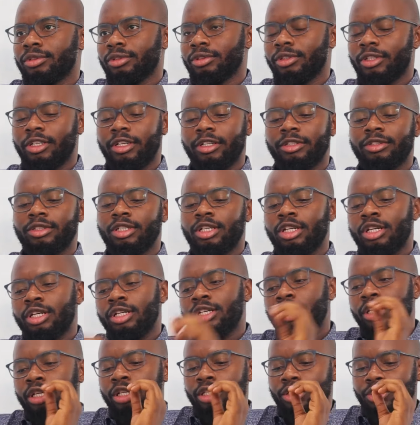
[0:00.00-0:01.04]
Yeah,
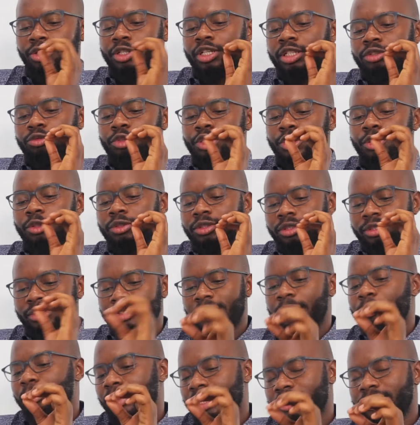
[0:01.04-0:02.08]
you can record a
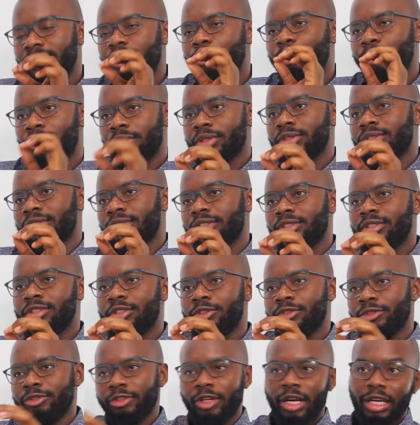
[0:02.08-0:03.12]
step-by-step process
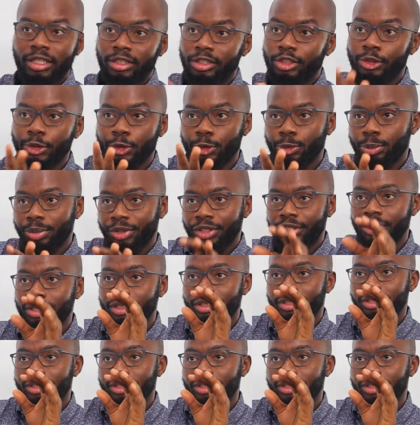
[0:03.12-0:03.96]
for any newbie.